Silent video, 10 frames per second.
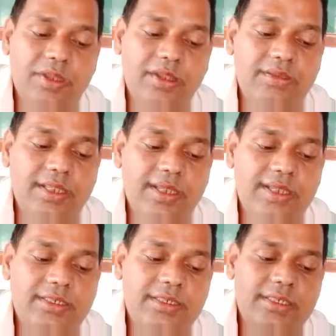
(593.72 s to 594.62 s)
there
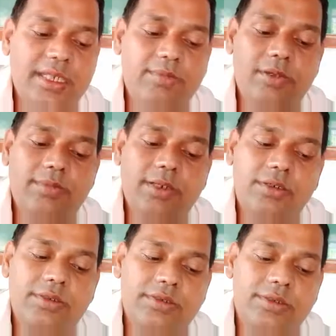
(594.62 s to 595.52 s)
exists alpha
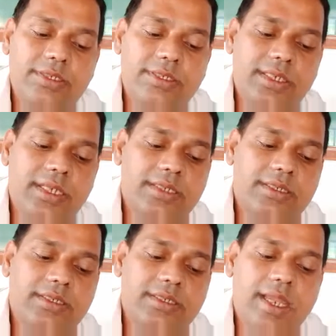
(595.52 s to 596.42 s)
belongs to A star
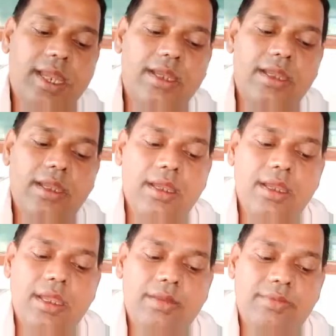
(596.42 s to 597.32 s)
such that
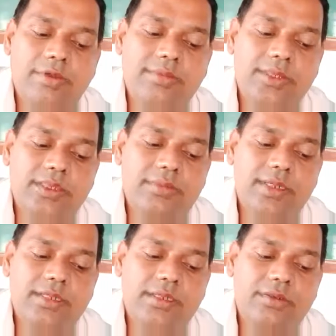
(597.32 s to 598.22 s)
f of sigma
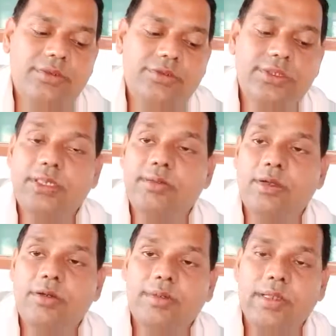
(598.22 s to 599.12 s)
is equal to sigma
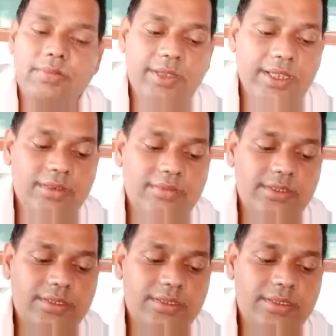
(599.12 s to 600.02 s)
of alpha
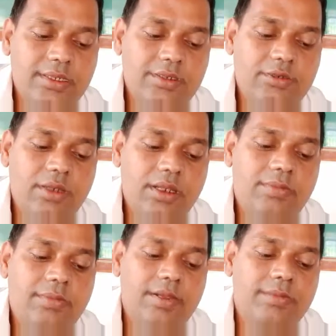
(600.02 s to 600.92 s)
inverse into
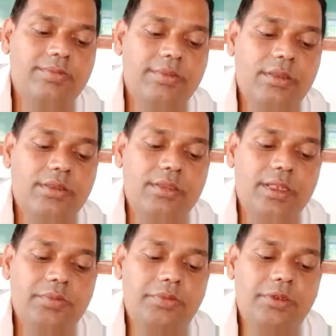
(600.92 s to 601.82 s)
alpha.
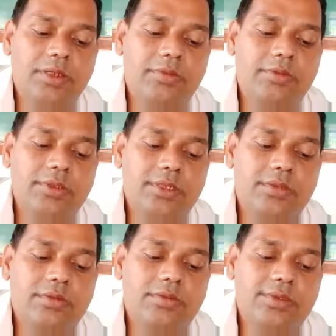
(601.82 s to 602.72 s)
Therefore, W is
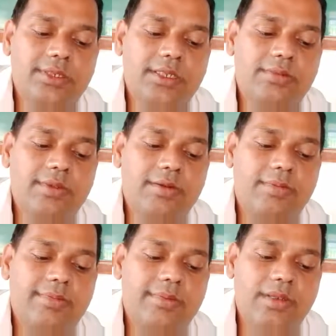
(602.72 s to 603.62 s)
equal to sigma
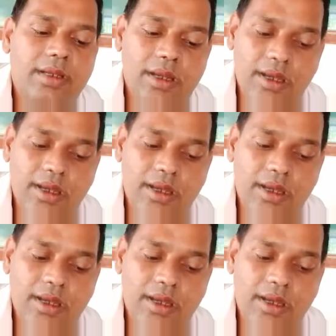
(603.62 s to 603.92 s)
of